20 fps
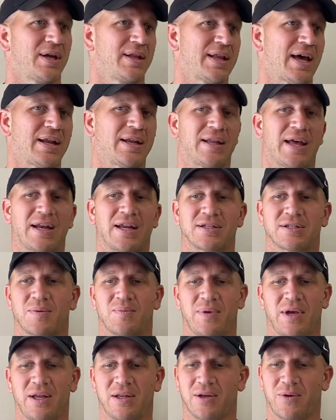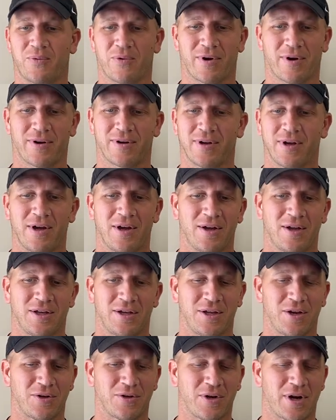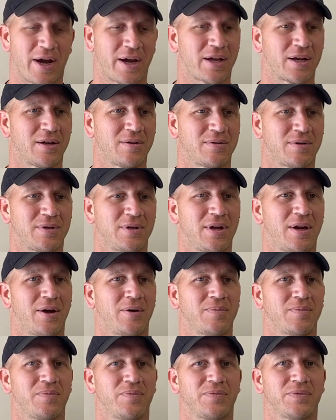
And that doesn't mean that we're, you know, you're not gonna, you know,